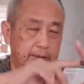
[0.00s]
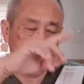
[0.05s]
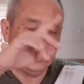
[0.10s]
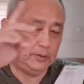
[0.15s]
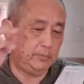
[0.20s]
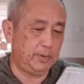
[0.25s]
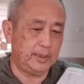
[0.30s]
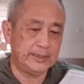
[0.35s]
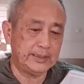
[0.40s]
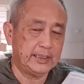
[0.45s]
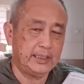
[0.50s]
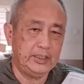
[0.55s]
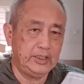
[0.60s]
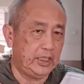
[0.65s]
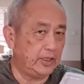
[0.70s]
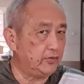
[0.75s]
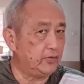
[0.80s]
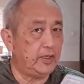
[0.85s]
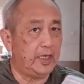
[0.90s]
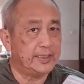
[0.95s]
Basically
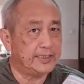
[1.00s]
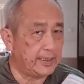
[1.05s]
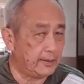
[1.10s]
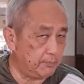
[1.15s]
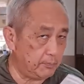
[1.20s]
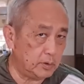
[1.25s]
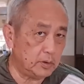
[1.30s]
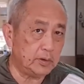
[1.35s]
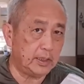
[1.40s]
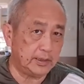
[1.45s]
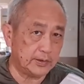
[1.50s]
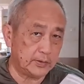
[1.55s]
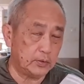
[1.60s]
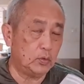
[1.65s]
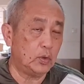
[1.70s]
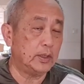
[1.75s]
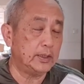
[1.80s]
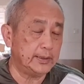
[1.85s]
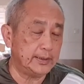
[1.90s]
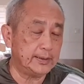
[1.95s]
you have to assemble and
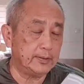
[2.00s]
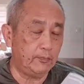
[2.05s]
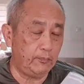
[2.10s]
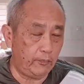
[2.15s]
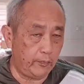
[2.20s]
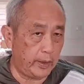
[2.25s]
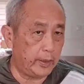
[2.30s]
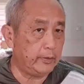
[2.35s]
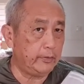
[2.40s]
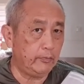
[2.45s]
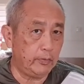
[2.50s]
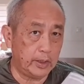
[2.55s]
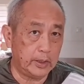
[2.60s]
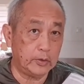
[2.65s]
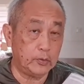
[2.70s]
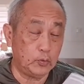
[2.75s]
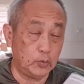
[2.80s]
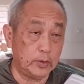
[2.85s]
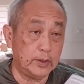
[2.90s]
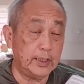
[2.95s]
so on. It's a very,
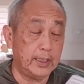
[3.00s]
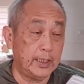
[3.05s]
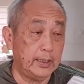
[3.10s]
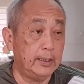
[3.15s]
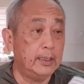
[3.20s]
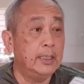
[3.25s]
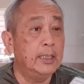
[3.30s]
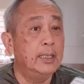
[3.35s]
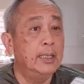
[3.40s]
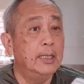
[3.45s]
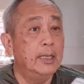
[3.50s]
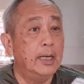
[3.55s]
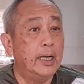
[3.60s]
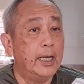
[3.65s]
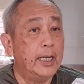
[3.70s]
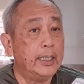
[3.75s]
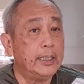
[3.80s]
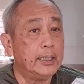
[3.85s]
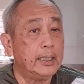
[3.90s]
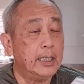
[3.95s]
very good tent.
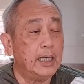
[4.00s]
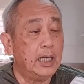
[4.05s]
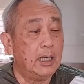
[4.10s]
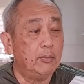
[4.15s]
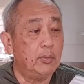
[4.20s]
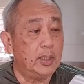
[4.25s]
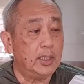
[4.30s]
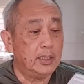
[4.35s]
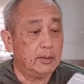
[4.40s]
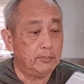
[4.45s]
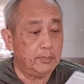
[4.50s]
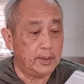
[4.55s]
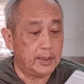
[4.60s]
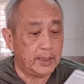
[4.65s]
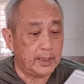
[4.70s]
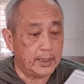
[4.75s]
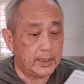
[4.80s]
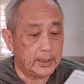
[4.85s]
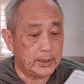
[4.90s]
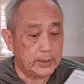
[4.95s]
Right,
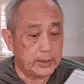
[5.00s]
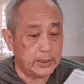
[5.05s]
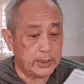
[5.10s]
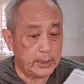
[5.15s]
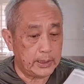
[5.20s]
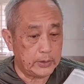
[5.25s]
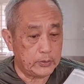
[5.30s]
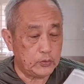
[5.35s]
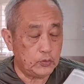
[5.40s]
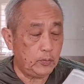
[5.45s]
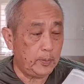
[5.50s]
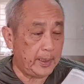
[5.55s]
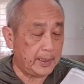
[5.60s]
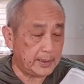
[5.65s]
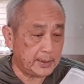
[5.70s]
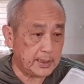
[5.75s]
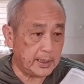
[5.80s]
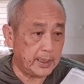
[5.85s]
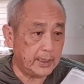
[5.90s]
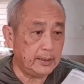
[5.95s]
Haba
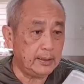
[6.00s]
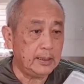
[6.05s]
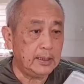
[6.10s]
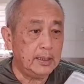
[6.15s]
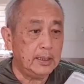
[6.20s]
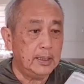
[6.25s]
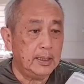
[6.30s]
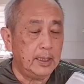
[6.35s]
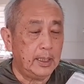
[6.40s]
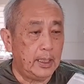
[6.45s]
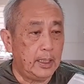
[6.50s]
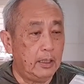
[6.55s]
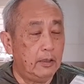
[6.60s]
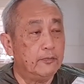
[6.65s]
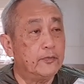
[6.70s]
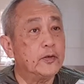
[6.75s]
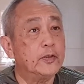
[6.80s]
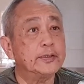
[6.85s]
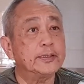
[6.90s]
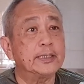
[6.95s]
two-man tent.
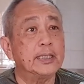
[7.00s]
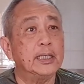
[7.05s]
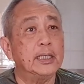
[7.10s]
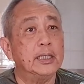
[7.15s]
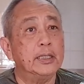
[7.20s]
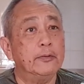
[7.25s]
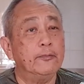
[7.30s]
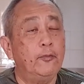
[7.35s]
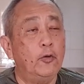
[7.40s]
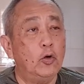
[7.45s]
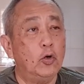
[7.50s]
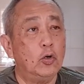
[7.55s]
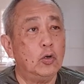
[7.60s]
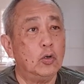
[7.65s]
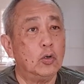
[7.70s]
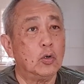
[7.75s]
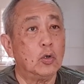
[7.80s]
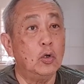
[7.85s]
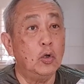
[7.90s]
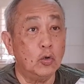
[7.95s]
Of course,
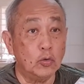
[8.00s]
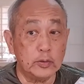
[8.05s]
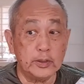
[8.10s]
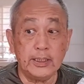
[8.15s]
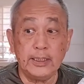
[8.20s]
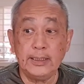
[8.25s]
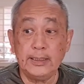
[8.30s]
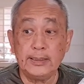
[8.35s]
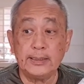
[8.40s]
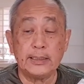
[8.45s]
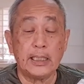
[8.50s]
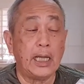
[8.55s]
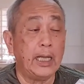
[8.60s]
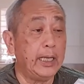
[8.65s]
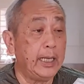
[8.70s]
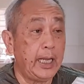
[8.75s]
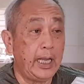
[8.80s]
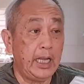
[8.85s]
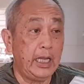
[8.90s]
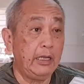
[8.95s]
for clothings,
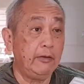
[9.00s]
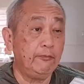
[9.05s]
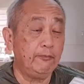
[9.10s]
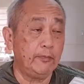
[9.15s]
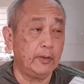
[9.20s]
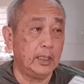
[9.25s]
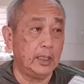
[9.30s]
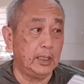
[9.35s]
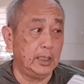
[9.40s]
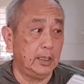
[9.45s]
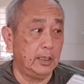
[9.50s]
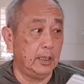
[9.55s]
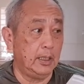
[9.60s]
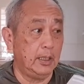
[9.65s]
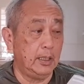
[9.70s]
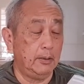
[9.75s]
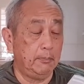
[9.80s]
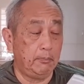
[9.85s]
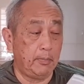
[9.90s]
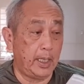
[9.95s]
I have
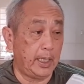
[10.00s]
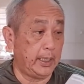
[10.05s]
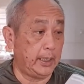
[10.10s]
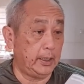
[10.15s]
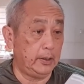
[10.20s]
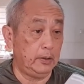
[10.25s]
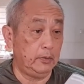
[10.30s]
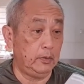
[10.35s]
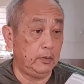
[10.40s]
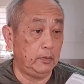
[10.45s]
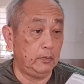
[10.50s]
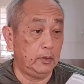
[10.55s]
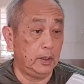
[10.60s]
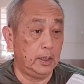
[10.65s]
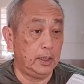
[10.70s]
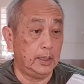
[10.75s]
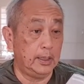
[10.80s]
my,